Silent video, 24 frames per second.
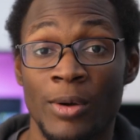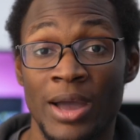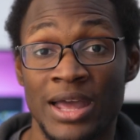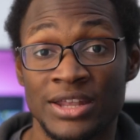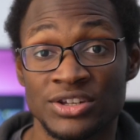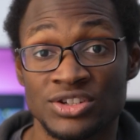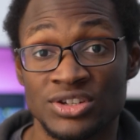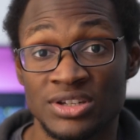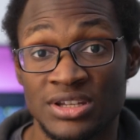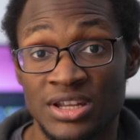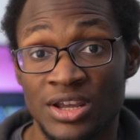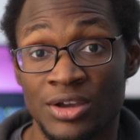
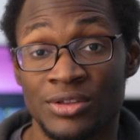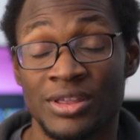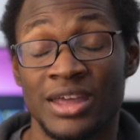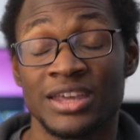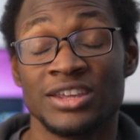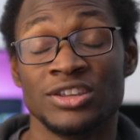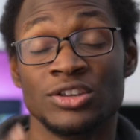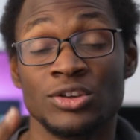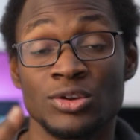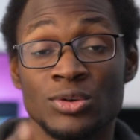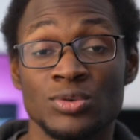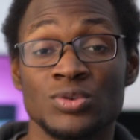engineer that
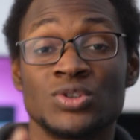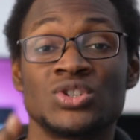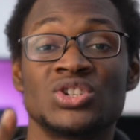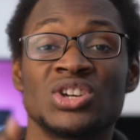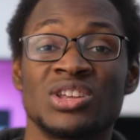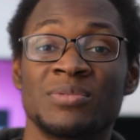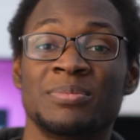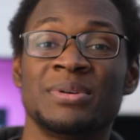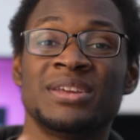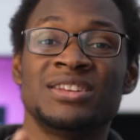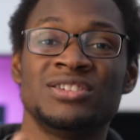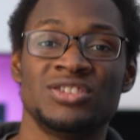you
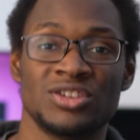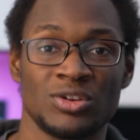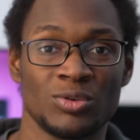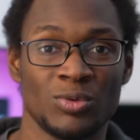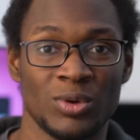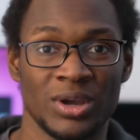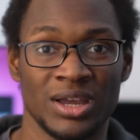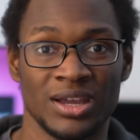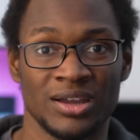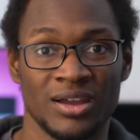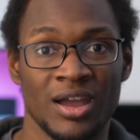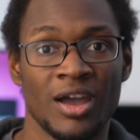should be
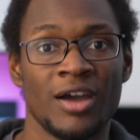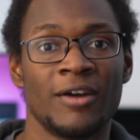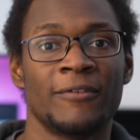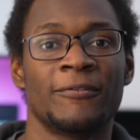doing